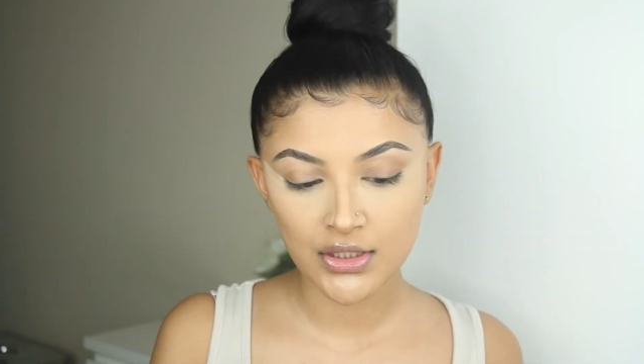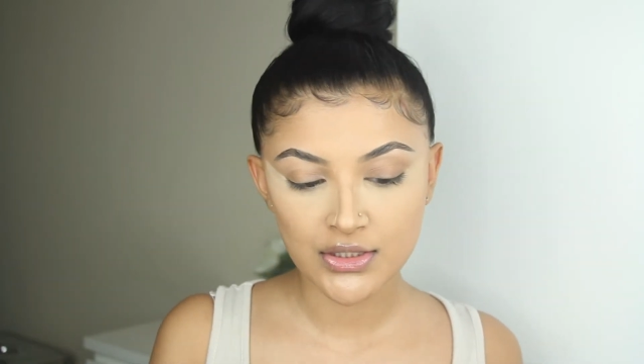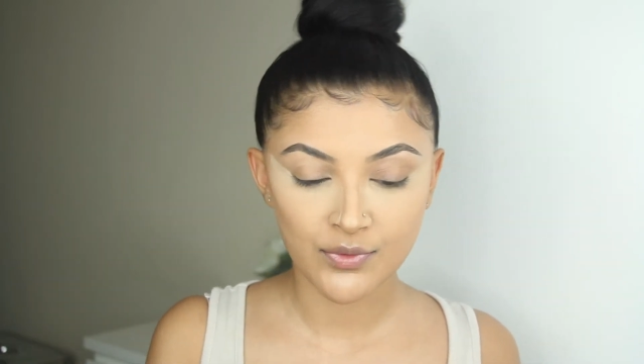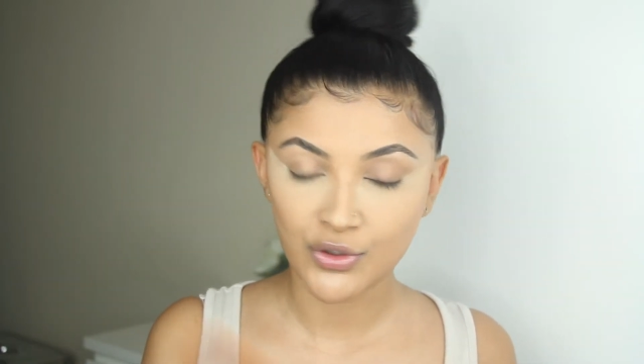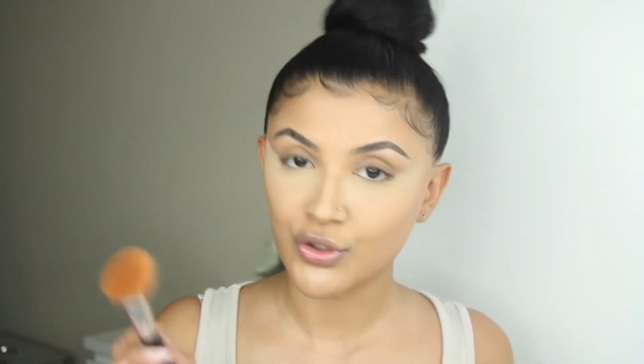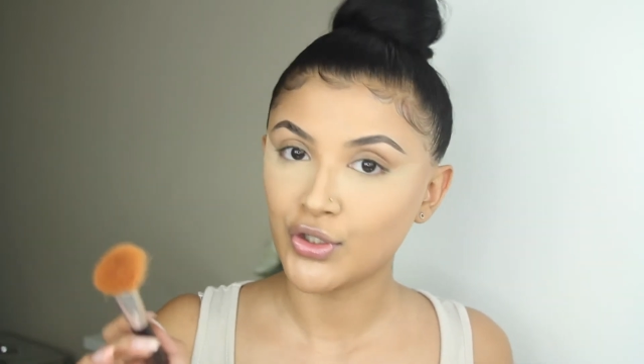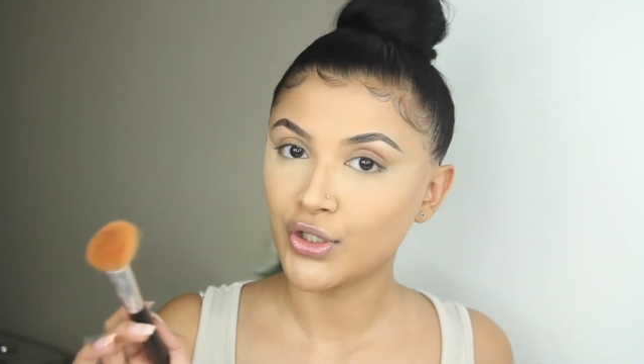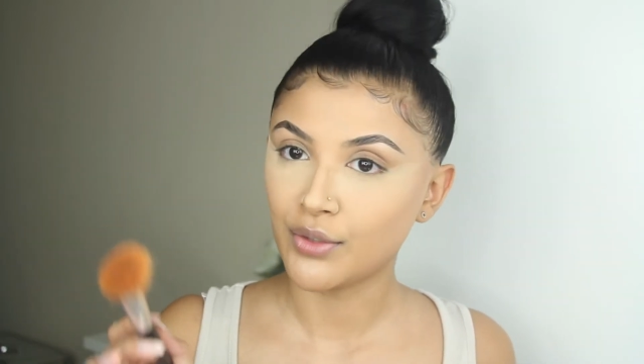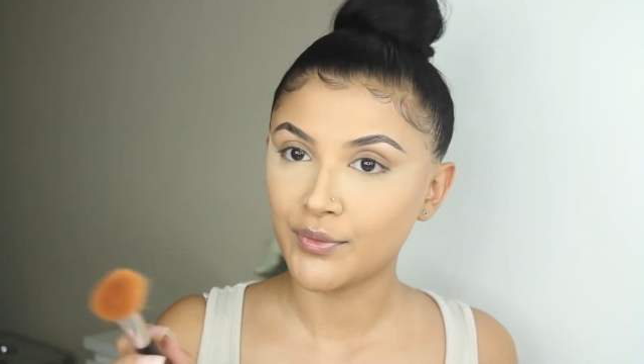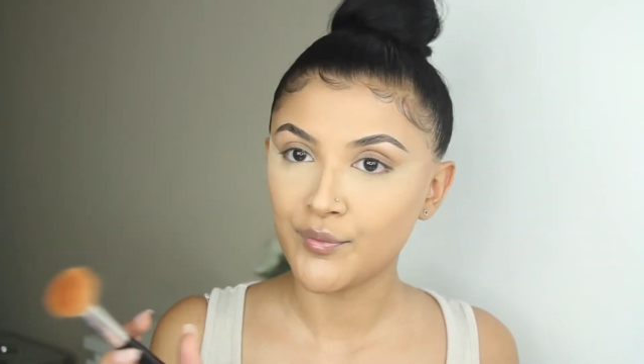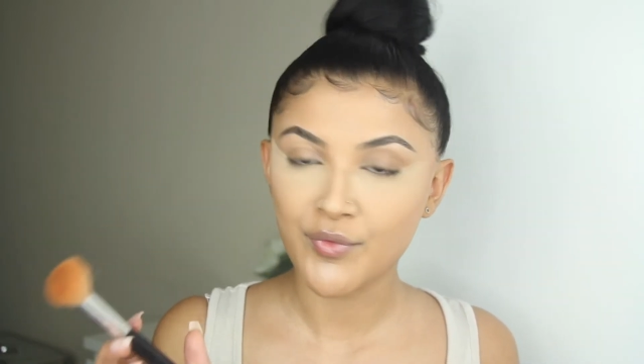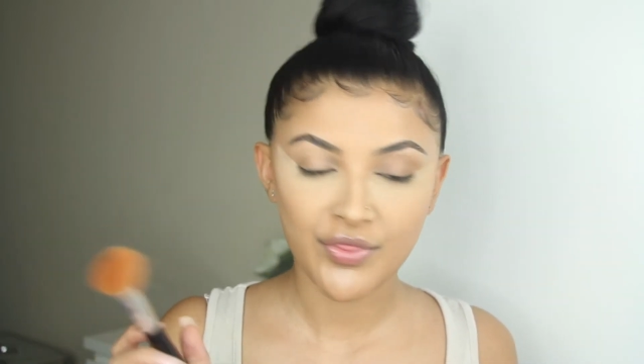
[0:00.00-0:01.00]
so we're not going to go
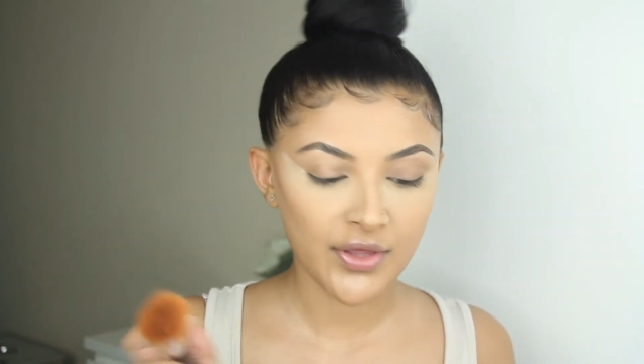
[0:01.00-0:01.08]
in with